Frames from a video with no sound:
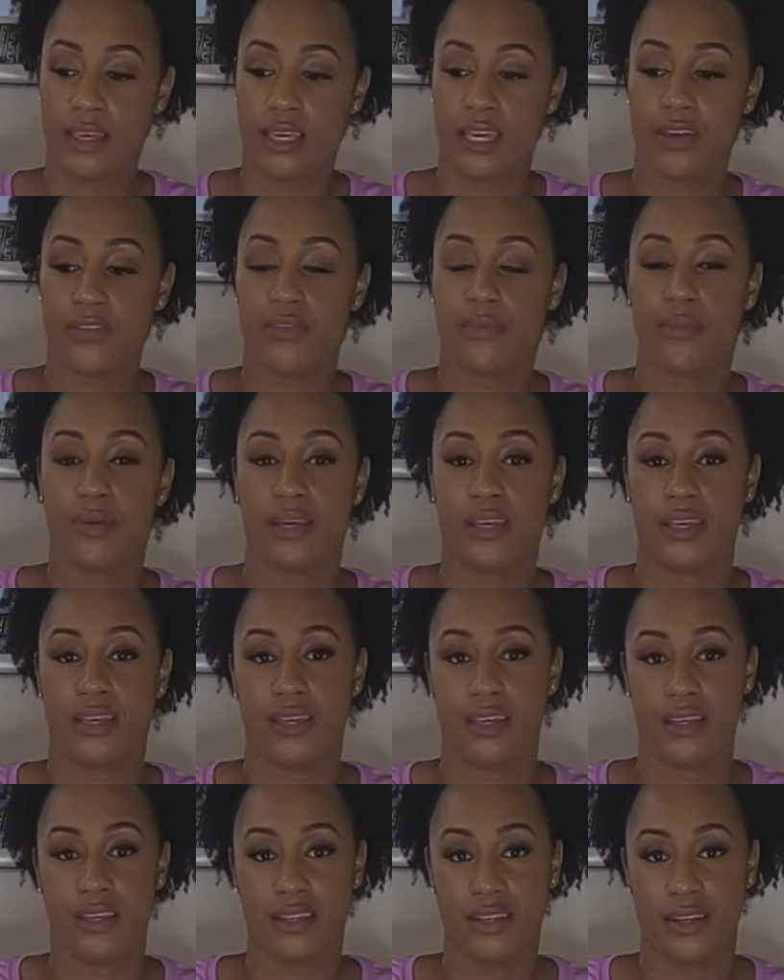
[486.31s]
give them a
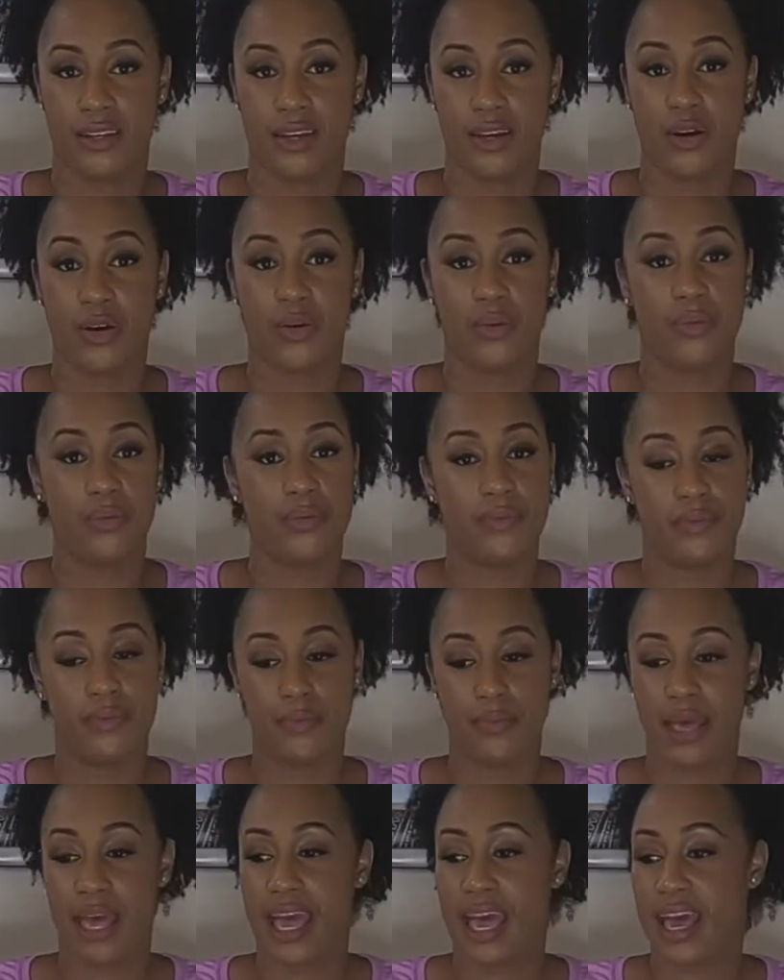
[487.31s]
good,
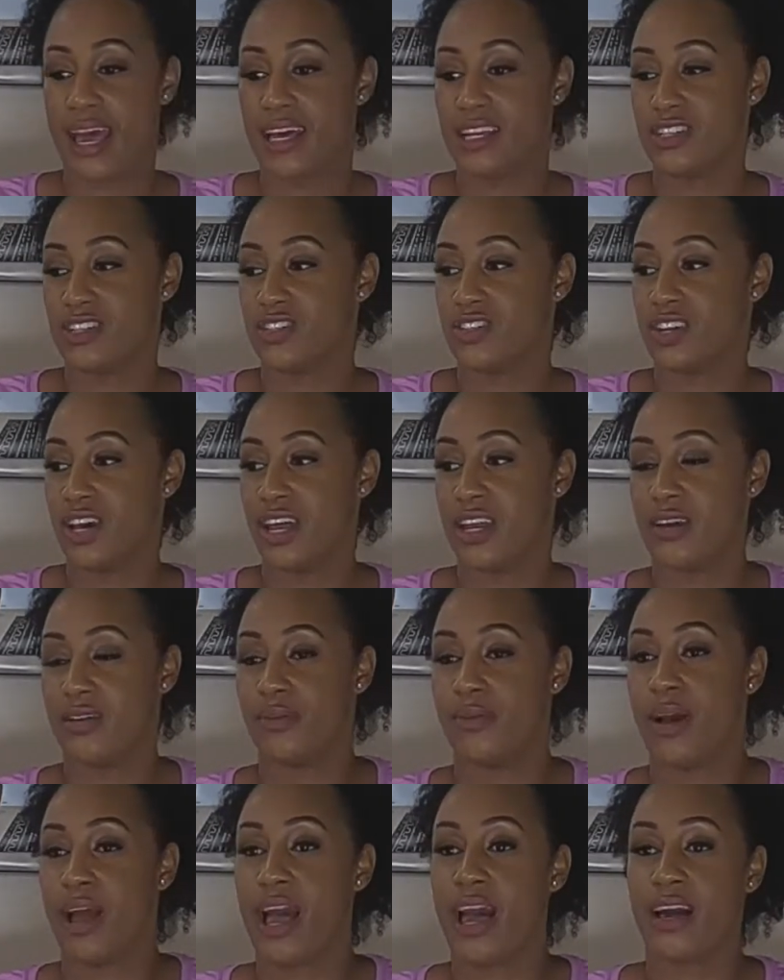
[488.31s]
pat, just try
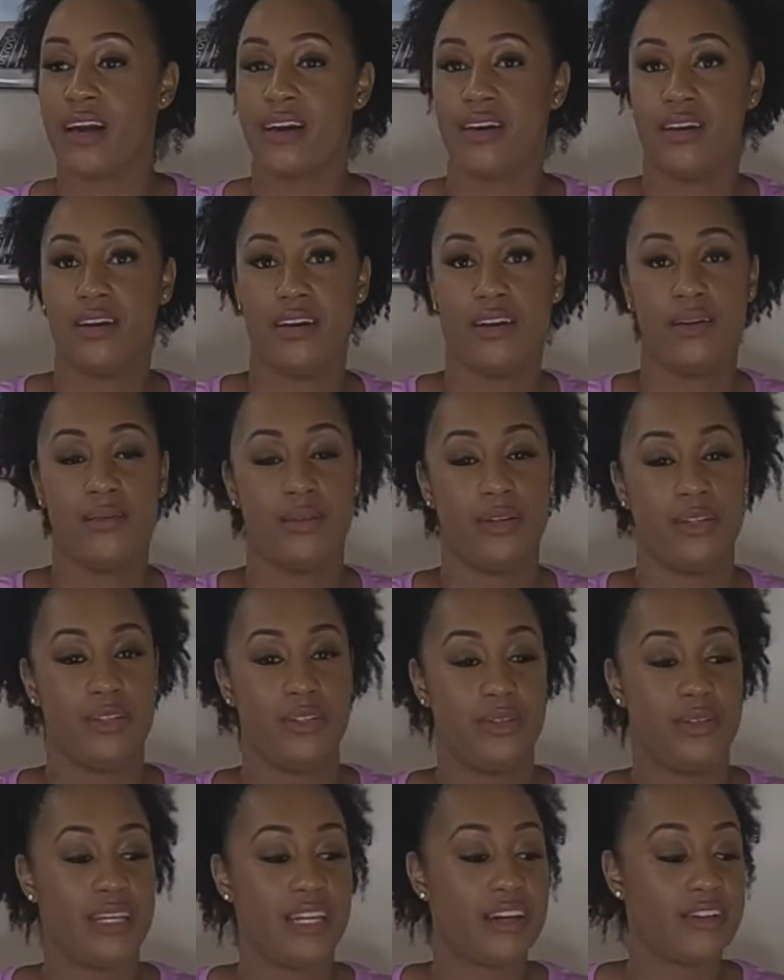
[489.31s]
to rock them and
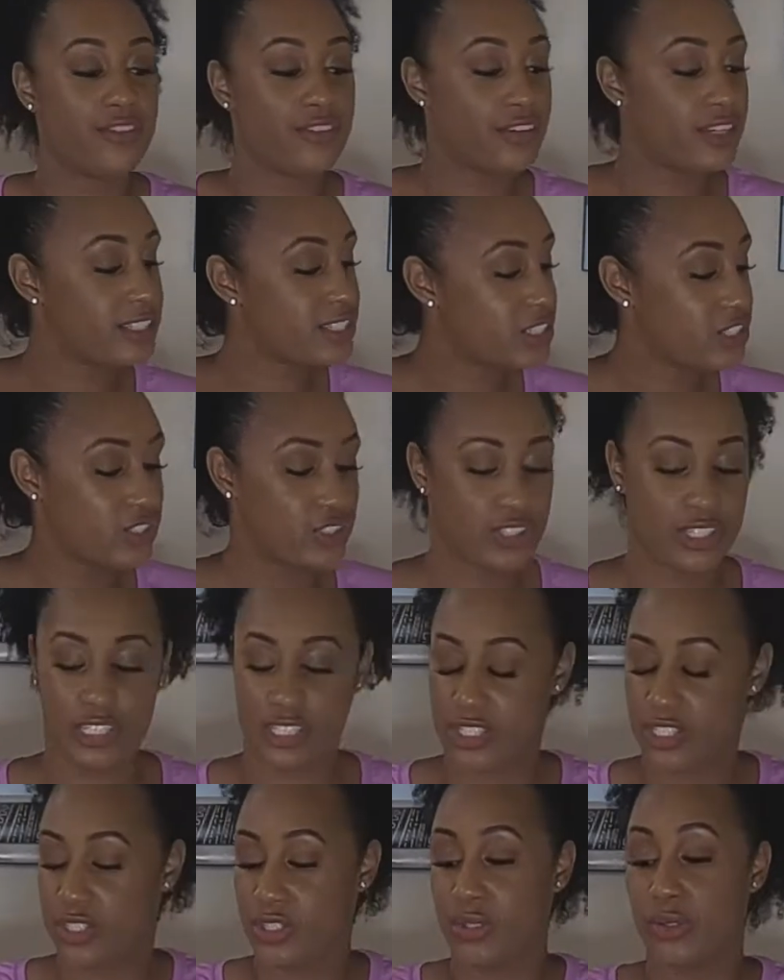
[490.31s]
do whatever it is that you
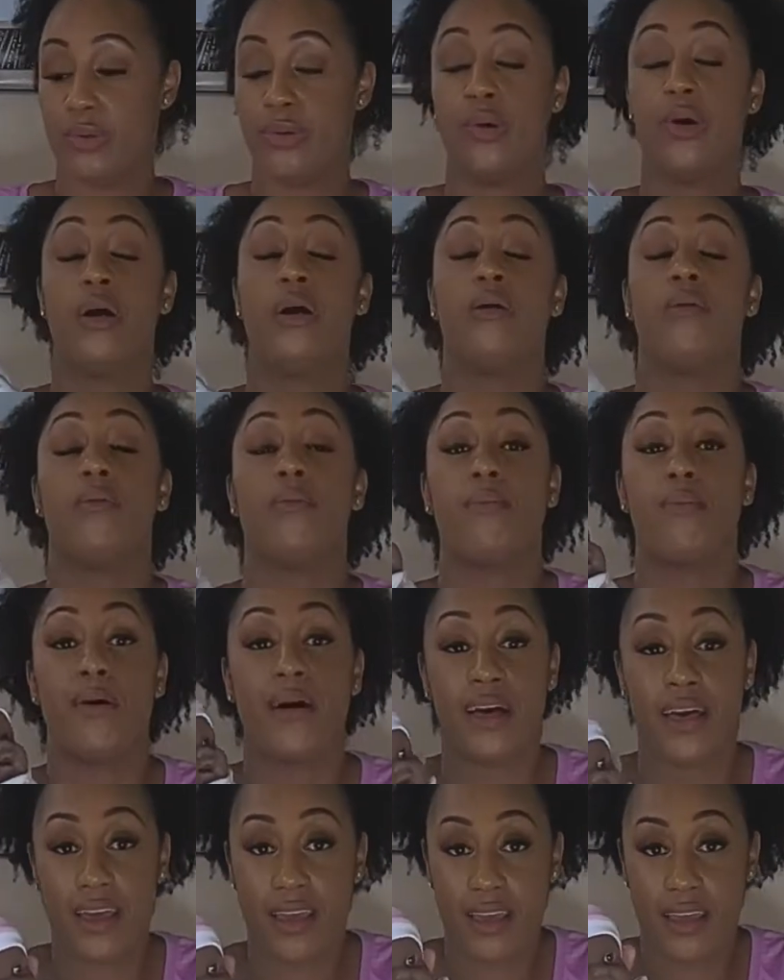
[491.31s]
need to do.
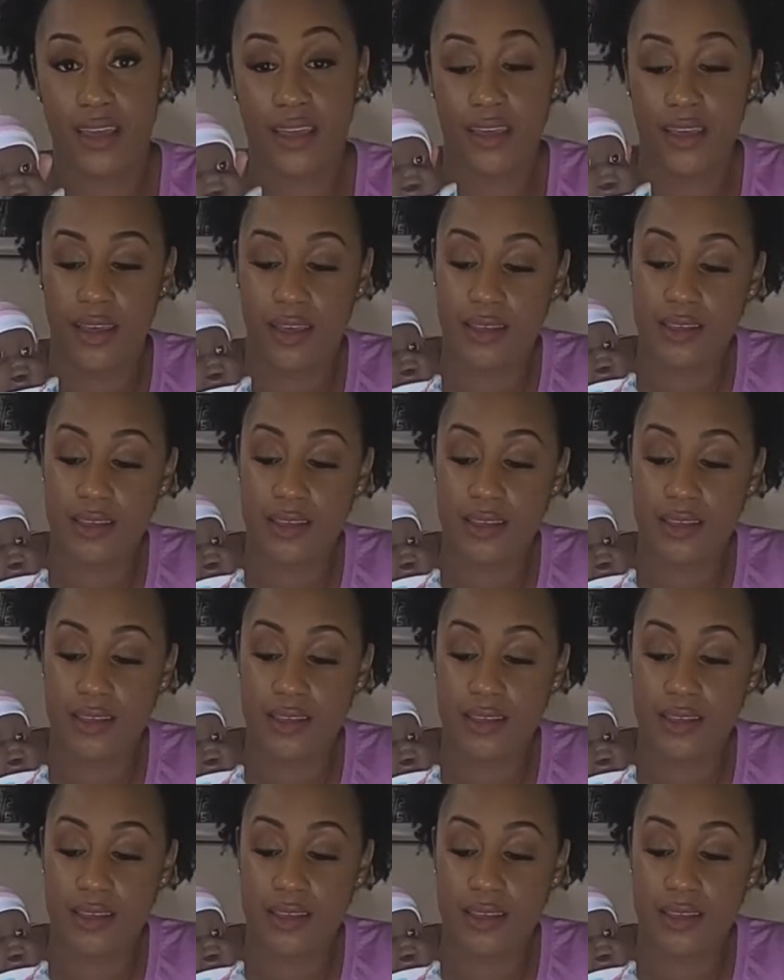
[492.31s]
But